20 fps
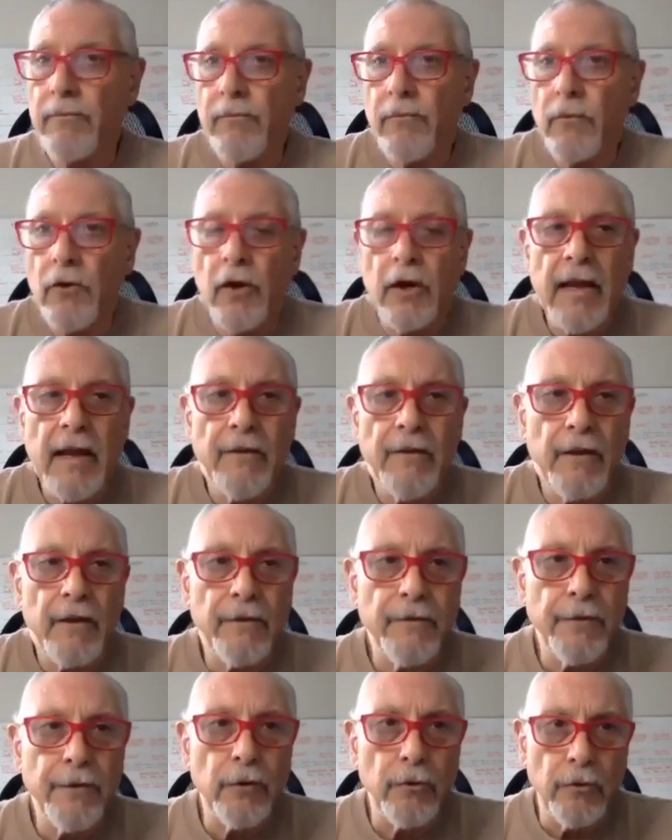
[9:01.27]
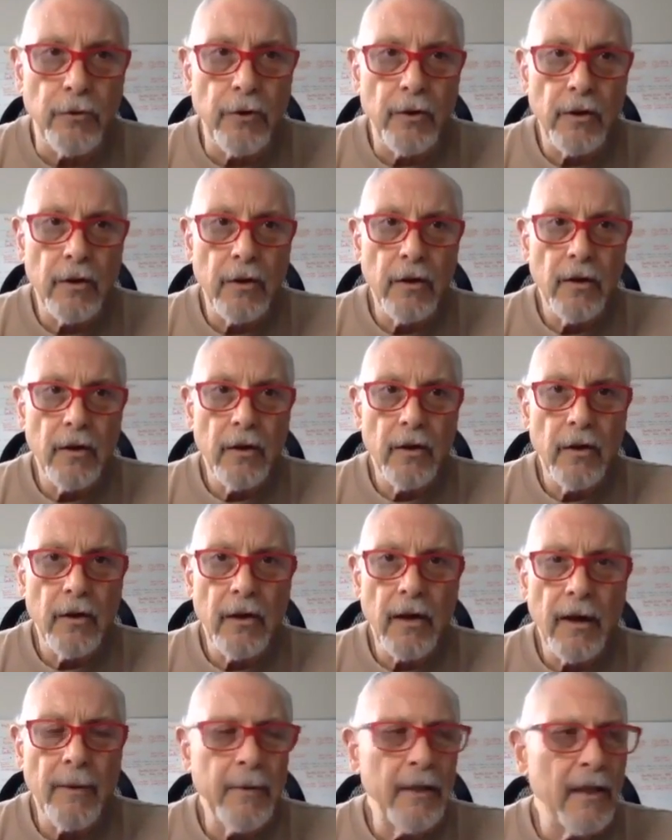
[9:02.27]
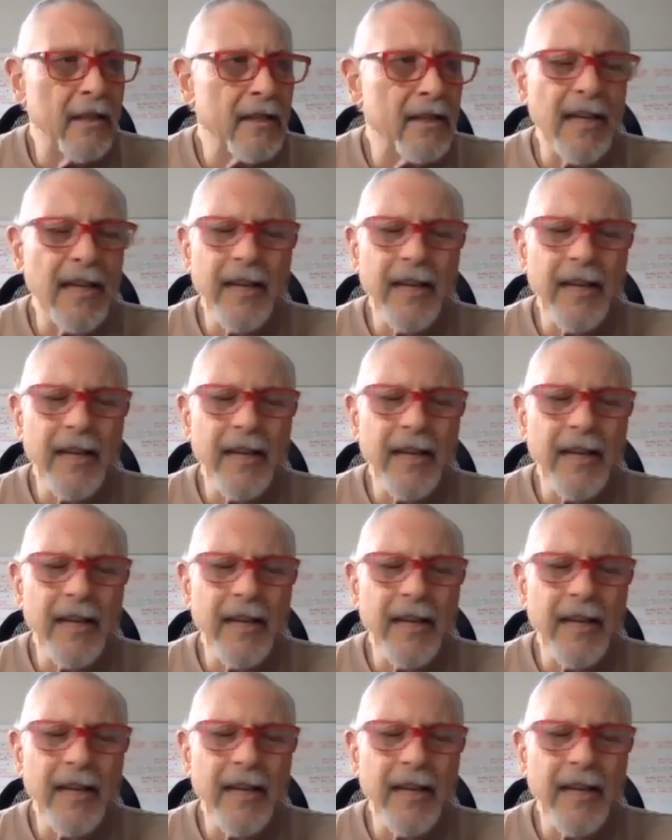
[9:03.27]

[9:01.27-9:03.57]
not having food. It's